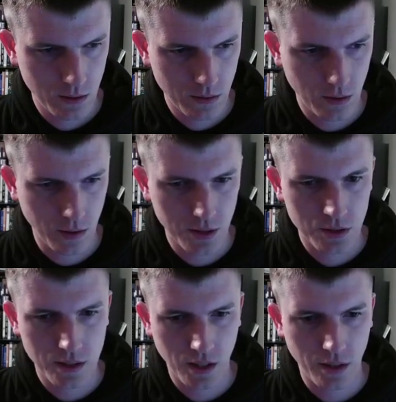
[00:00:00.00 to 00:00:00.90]
No, that should
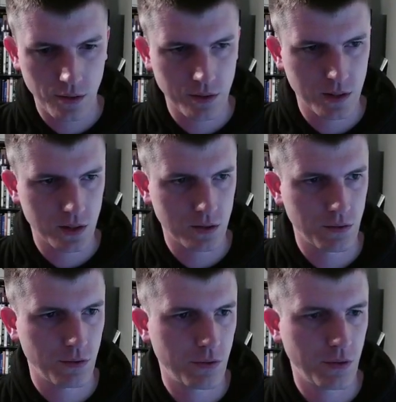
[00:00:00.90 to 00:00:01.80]
say authorization
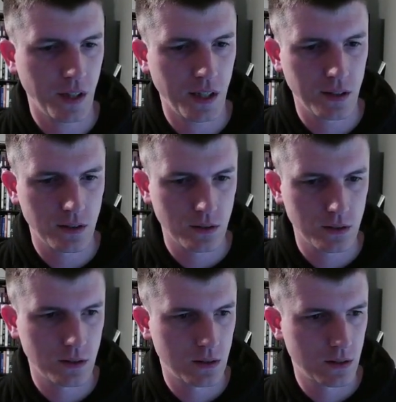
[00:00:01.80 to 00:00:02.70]
failed
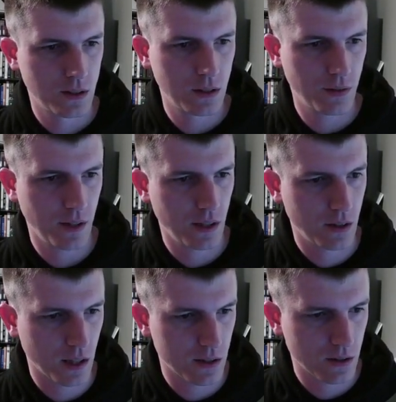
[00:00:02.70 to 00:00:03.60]
if the error
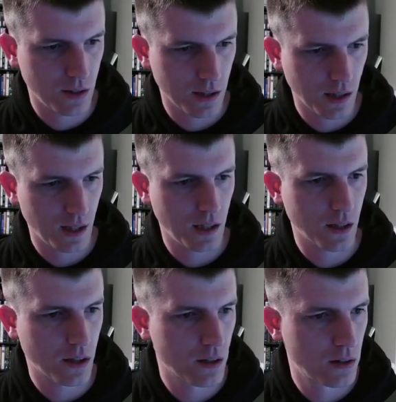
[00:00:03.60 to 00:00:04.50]
gets caught there.